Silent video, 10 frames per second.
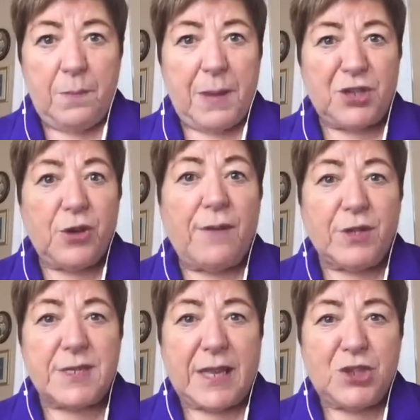my travel
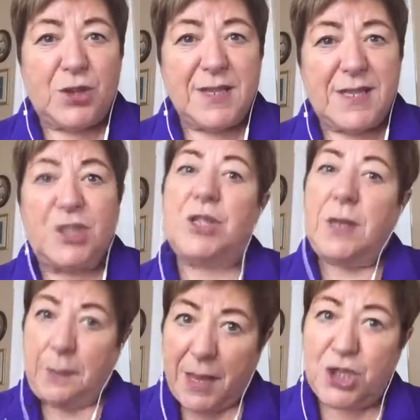schedule is such that
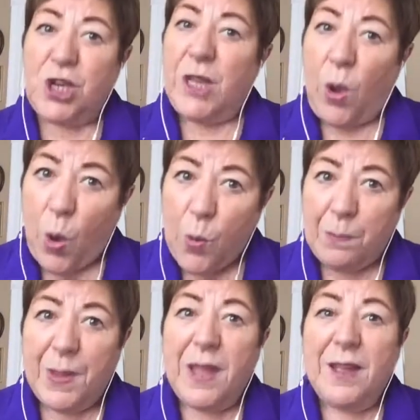I'm actually
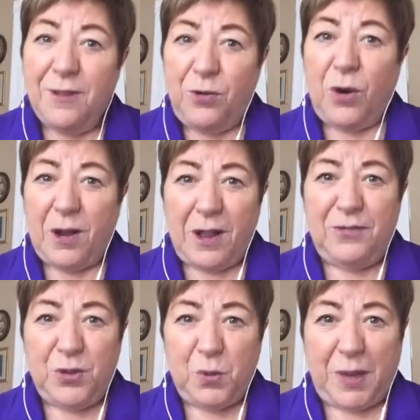home for a
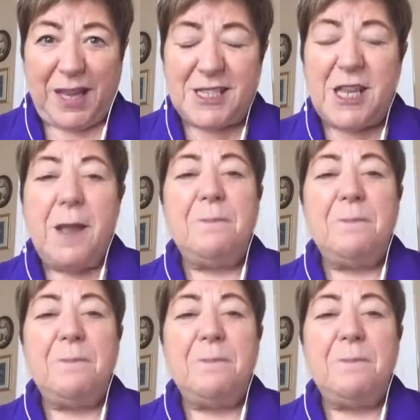few weeks.